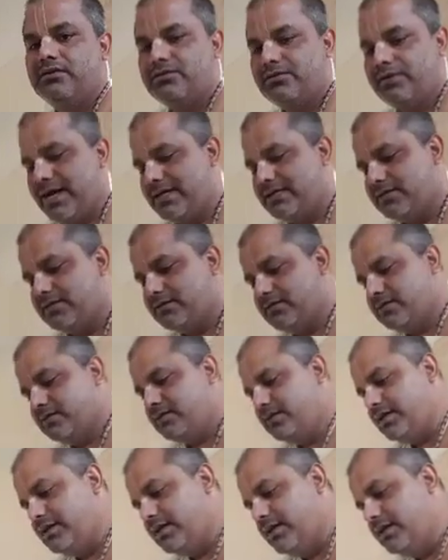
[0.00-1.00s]
So, as
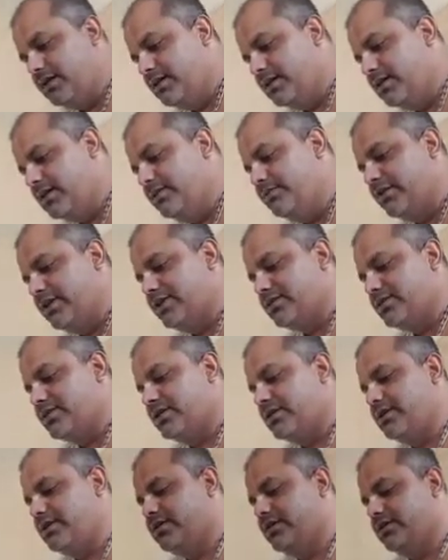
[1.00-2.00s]
clearly
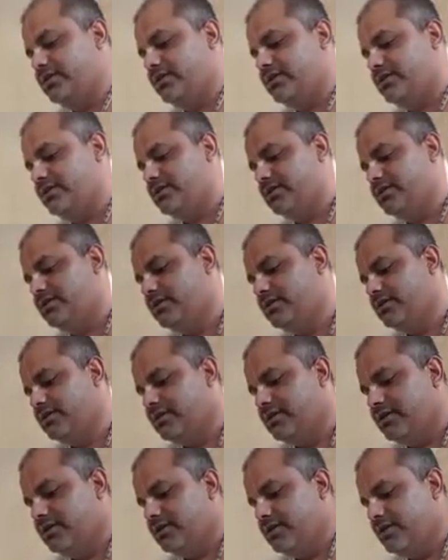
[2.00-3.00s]
mentioned here,
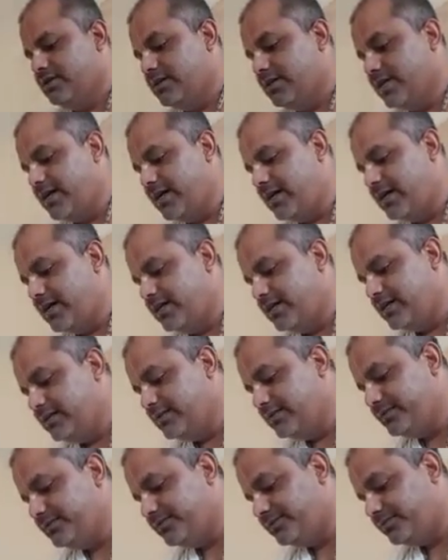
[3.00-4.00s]

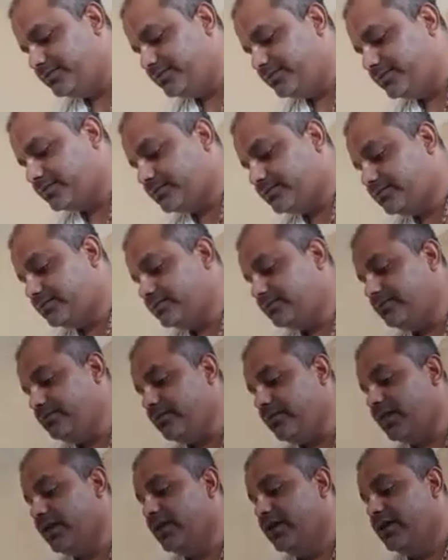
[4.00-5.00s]
that
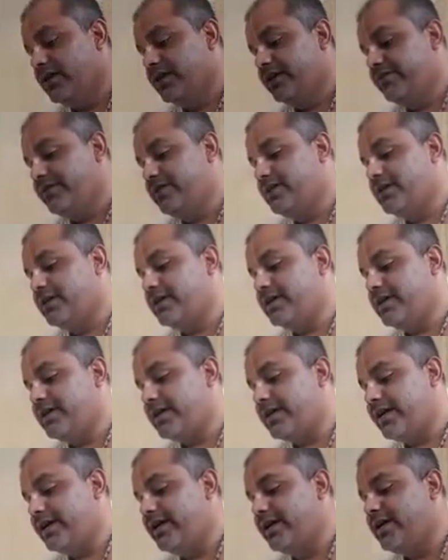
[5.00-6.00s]
even the
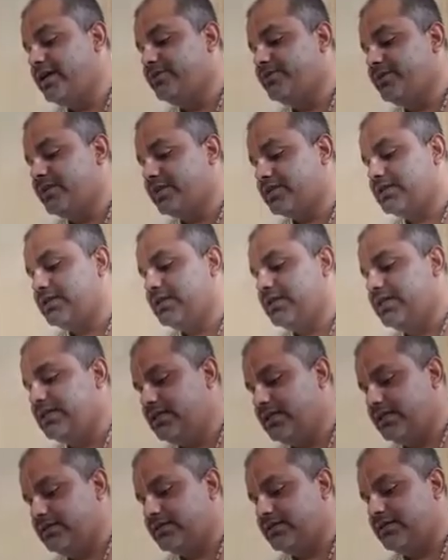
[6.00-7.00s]
great
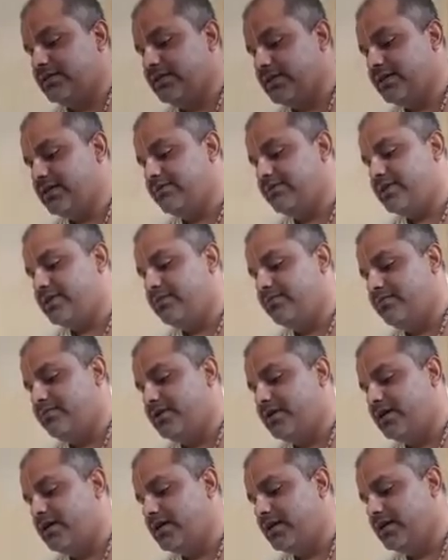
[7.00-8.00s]
personalities like a
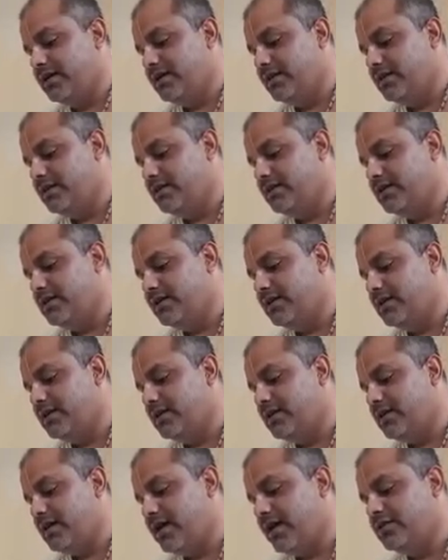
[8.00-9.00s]
Brahma,
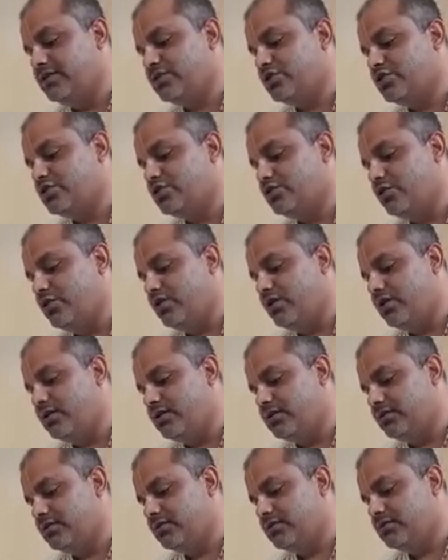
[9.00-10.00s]
Indra, and so
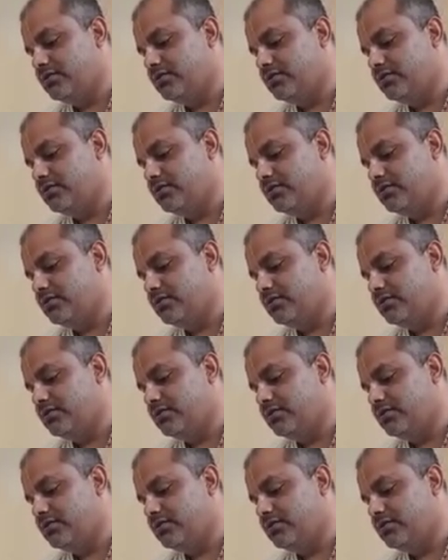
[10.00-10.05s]
on,